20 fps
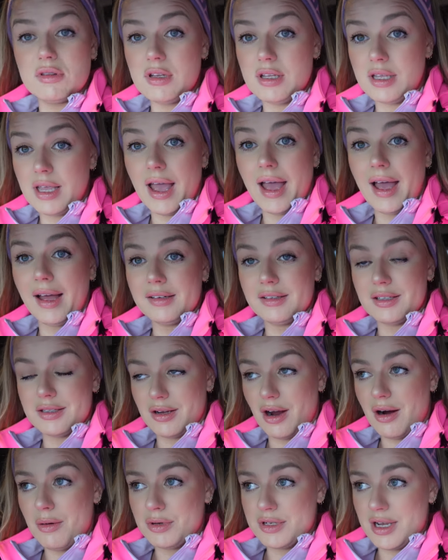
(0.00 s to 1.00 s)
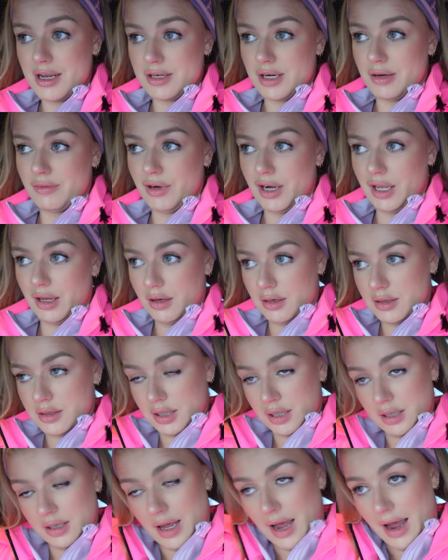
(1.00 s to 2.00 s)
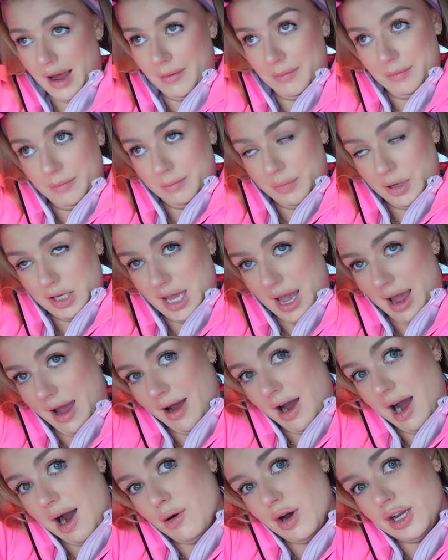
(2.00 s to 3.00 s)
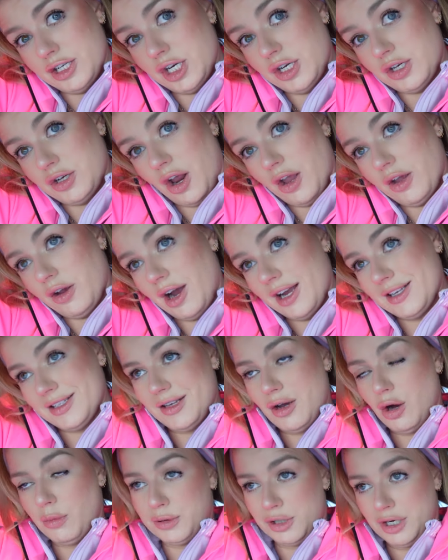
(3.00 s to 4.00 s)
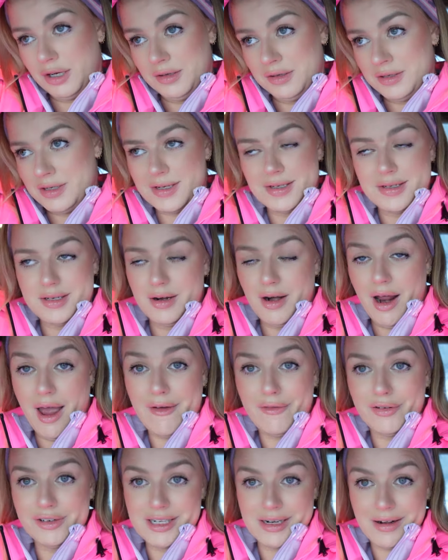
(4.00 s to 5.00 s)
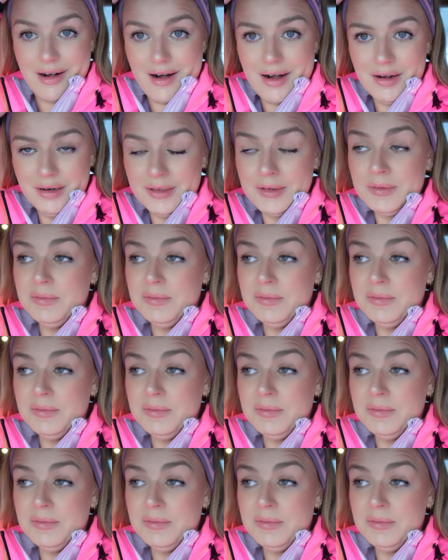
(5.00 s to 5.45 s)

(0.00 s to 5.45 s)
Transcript: Yeah, dessert was actually really good. Um, but yeah, I'll actually show you guys the options tonight for dinner.